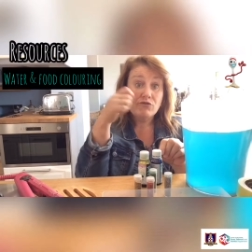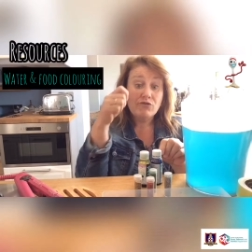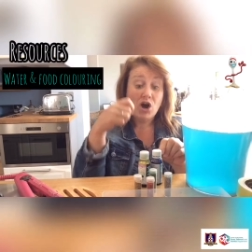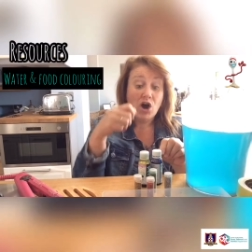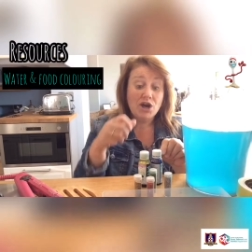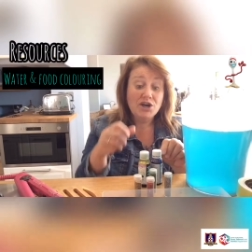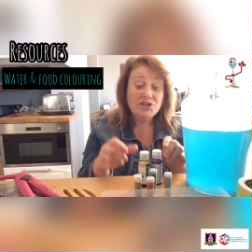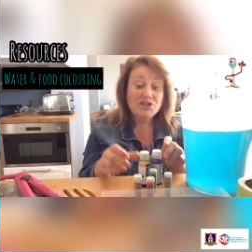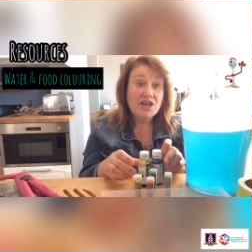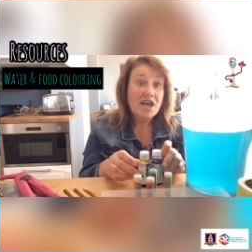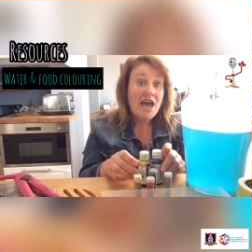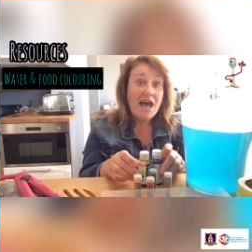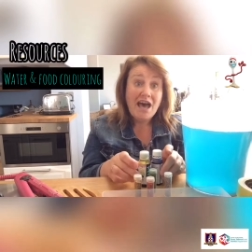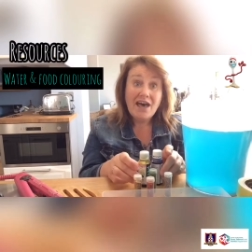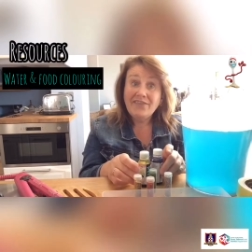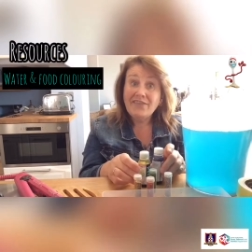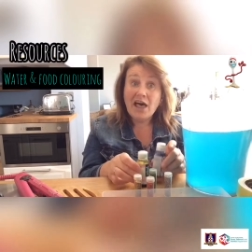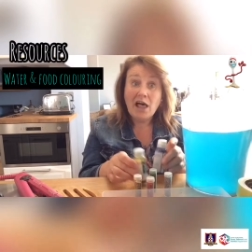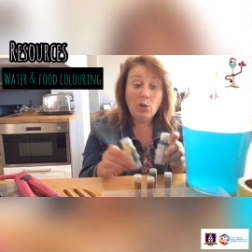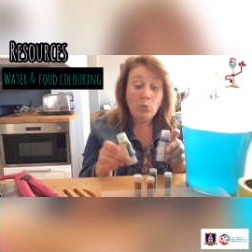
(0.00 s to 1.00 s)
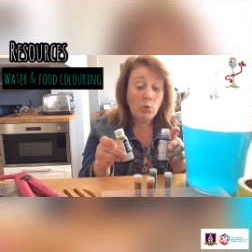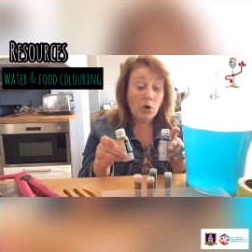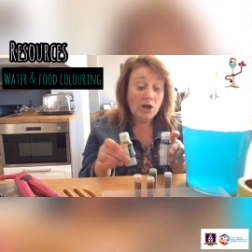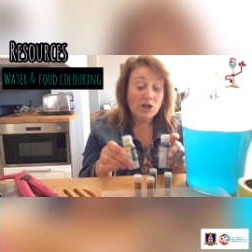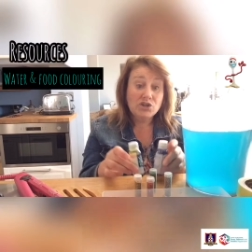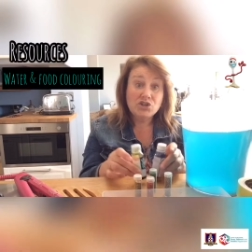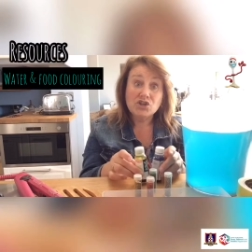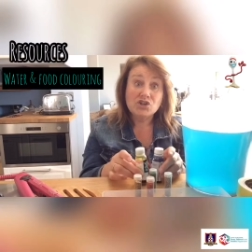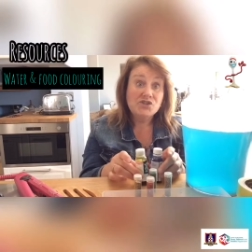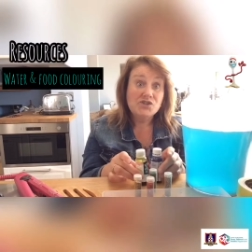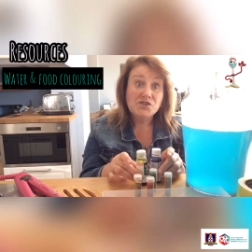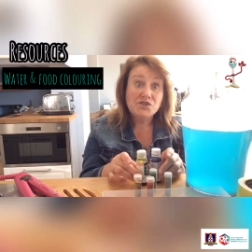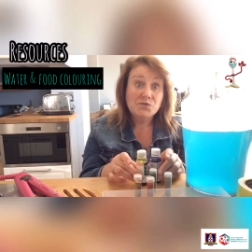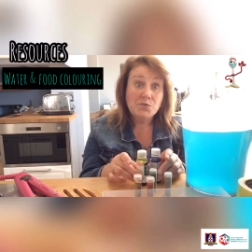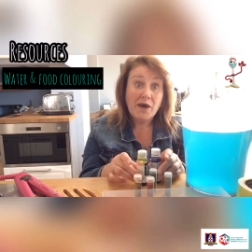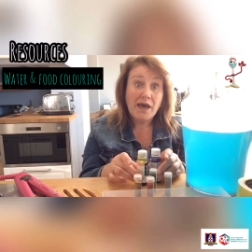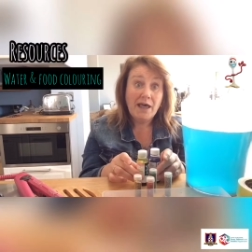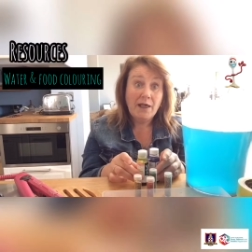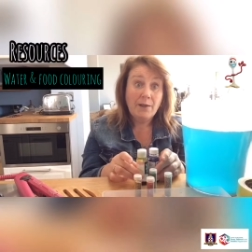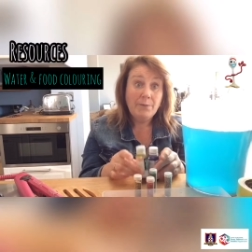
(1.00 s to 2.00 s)
around, and that'll work just as
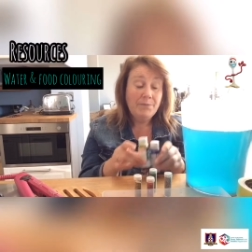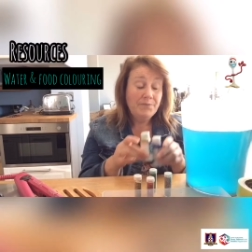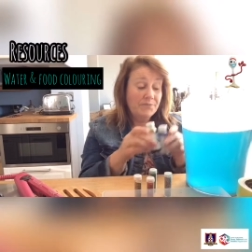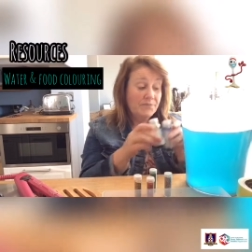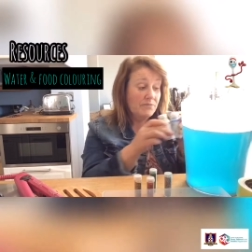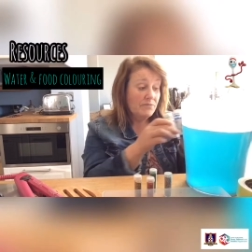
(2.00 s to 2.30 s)
well.